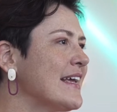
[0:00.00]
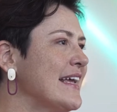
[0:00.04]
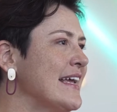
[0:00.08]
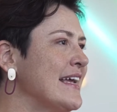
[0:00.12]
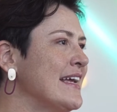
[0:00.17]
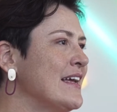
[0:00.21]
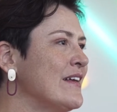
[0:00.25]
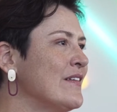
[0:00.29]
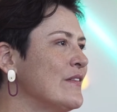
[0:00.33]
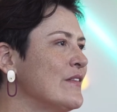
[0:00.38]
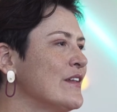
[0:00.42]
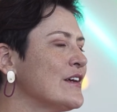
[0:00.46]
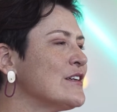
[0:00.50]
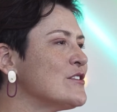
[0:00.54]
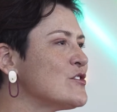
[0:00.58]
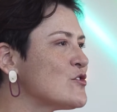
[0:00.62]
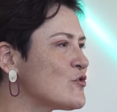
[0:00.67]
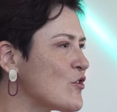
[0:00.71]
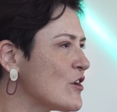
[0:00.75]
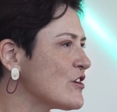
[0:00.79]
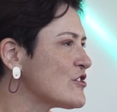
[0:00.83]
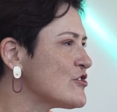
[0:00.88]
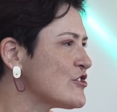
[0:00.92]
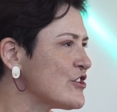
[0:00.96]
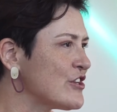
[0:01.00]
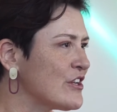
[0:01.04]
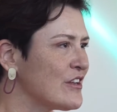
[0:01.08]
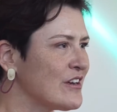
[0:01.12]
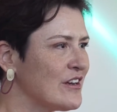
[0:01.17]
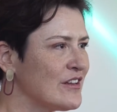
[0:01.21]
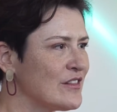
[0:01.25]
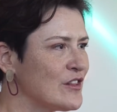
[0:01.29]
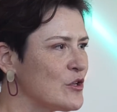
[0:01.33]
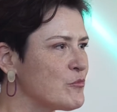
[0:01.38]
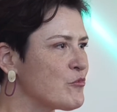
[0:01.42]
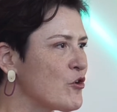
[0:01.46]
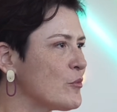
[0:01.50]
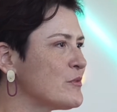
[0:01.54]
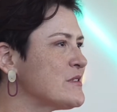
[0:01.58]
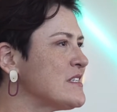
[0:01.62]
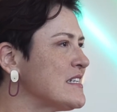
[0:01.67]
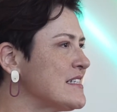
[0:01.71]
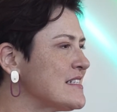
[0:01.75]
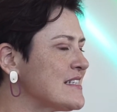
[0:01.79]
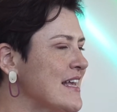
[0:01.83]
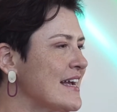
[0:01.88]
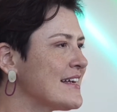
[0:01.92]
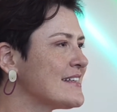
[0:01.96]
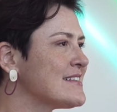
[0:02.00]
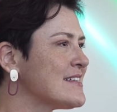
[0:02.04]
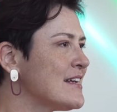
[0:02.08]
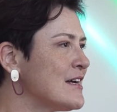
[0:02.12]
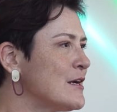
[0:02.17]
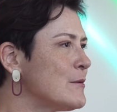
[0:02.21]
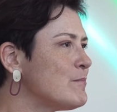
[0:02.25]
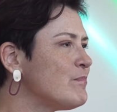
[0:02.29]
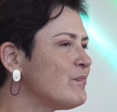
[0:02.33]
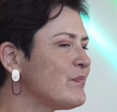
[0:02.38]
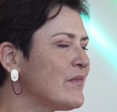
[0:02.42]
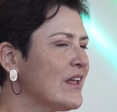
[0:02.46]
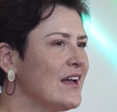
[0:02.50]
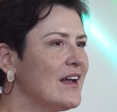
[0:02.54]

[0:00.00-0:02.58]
in the construction and the property sector.